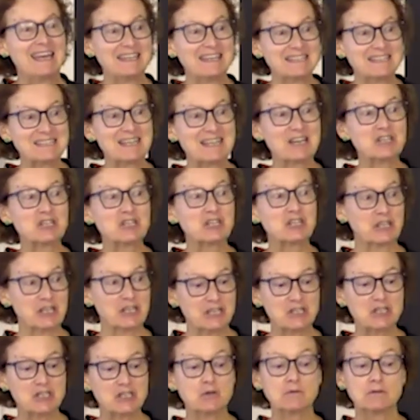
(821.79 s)
it
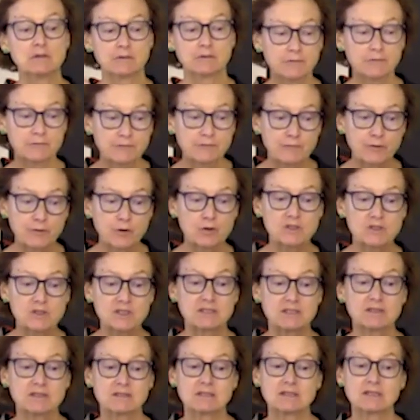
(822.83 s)
essentially issued the
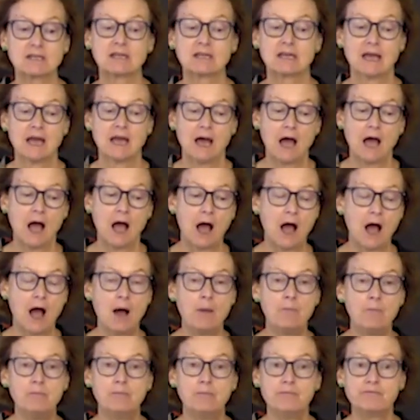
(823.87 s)
first
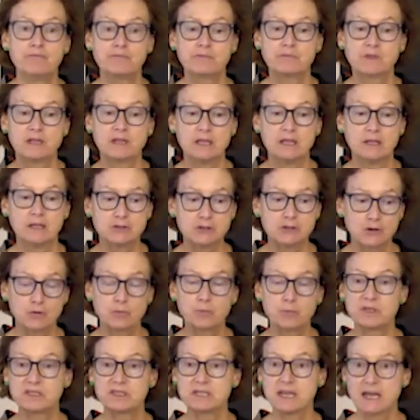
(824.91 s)
um,
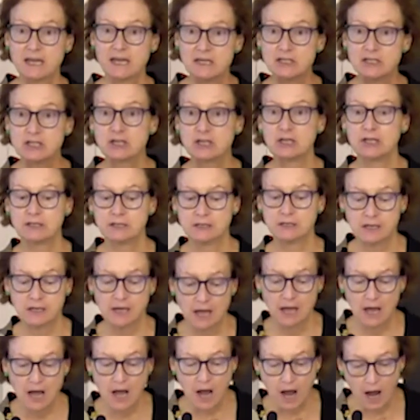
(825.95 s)
interpretation
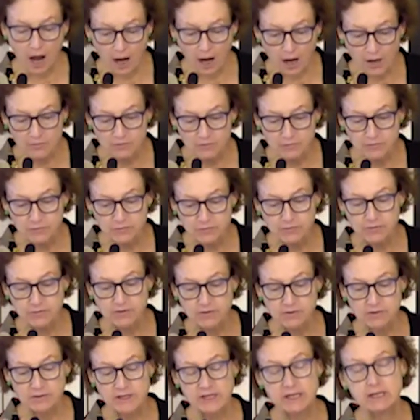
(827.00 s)
of
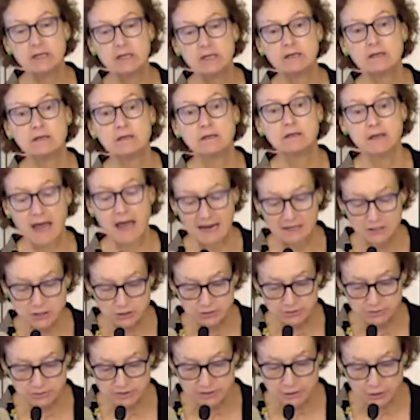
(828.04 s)
the
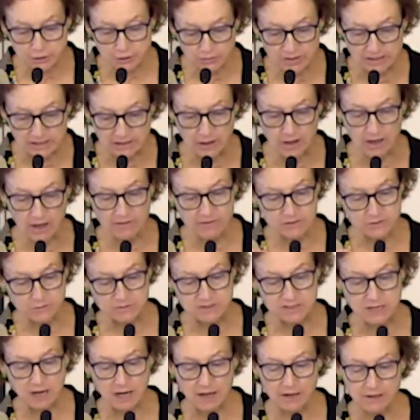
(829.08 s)
national security law. This
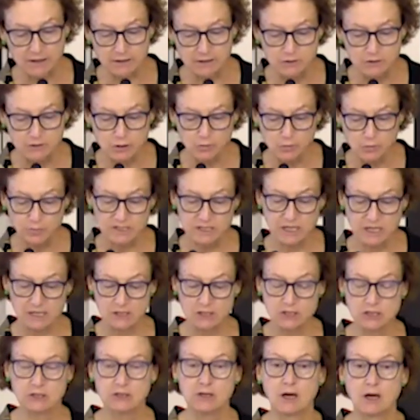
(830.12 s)
was not an
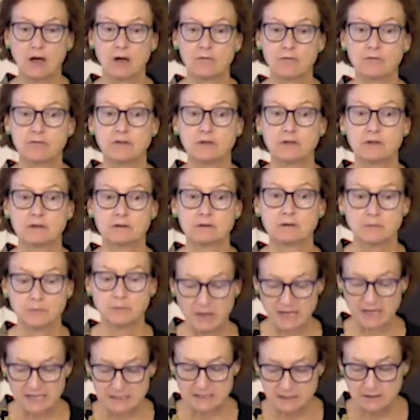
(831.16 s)
interpretation of the
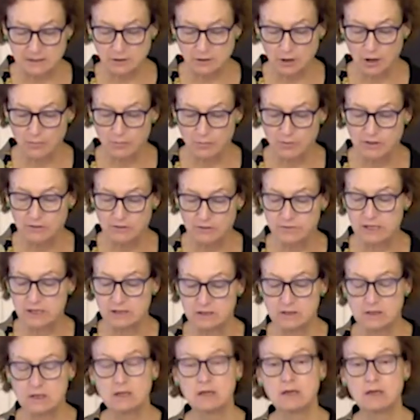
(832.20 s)
basic law, but of the